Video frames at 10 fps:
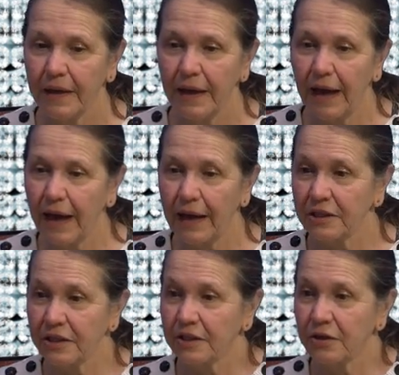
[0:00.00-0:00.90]
I
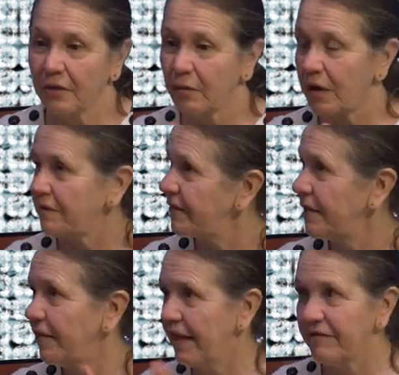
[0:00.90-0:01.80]
just don't want to
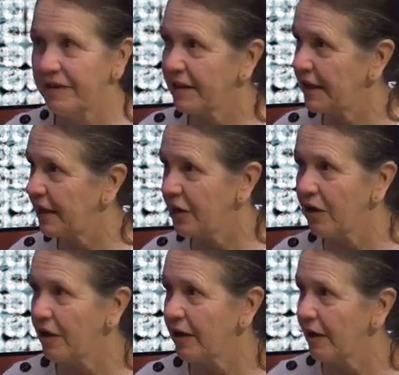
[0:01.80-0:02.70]
feel that feeling at
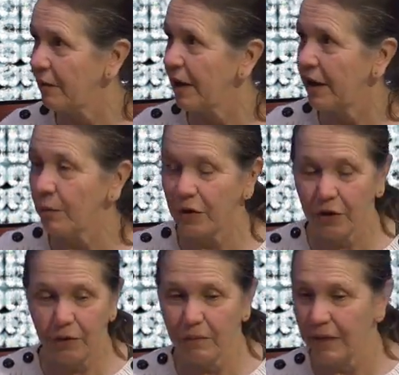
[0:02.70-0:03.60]
all. I want to
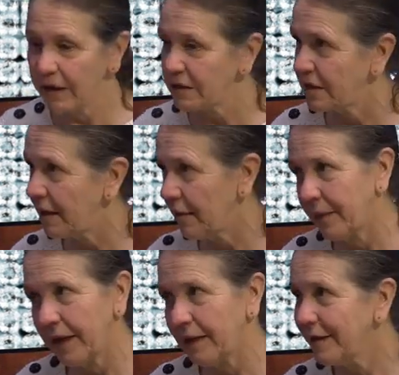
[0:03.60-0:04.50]
go right to
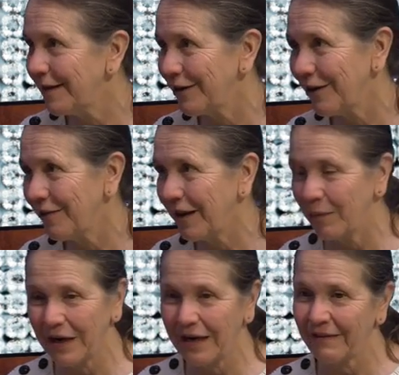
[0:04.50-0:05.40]
numbing, you know. I
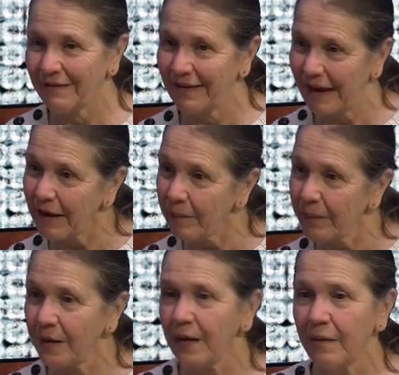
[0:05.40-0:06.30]
want to
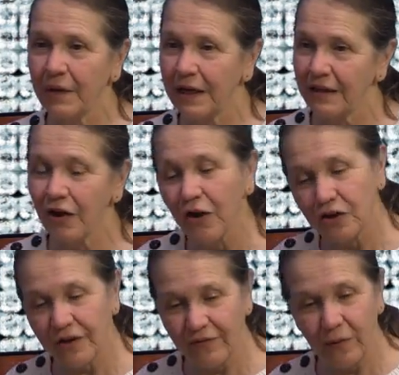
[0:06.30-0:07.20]
escape. I want to get in the car
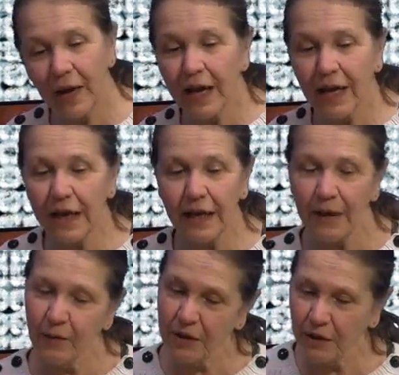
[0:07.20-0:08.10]
and drive away. I
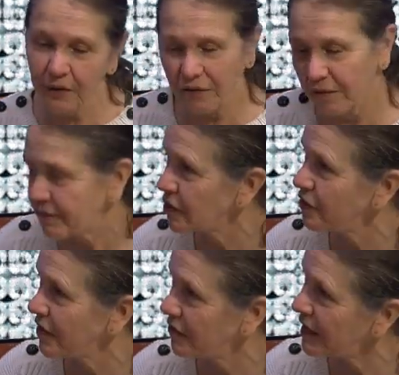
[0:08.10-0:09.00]
want to go to the
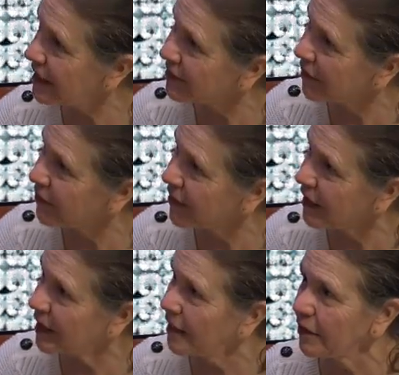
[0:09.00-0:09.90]
refrigerator and eat
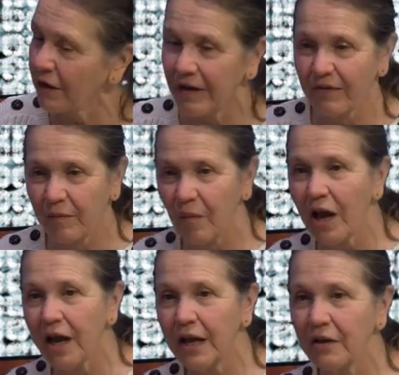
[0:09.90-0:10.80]
something, or have some
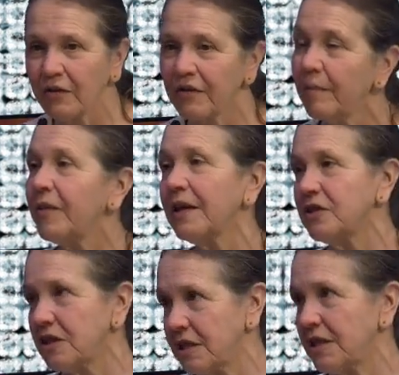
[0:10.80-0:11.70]
wine or something.
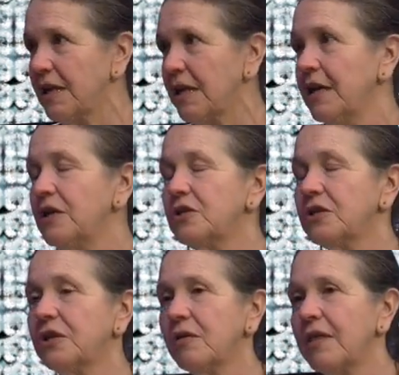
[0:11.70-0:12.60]
Just
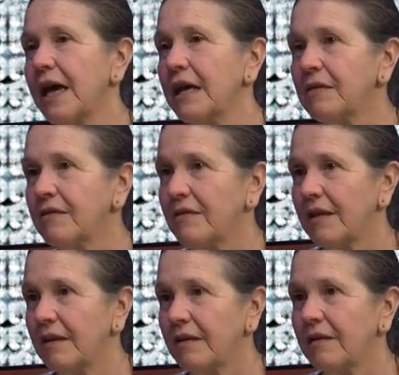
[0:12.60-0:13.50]
so that's
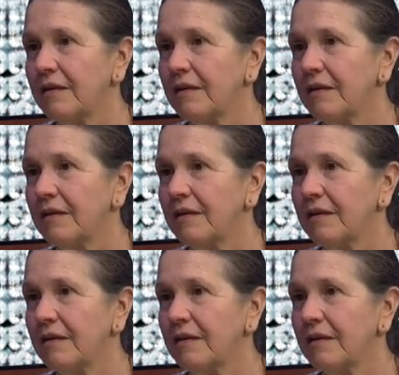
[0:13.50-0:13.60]
the,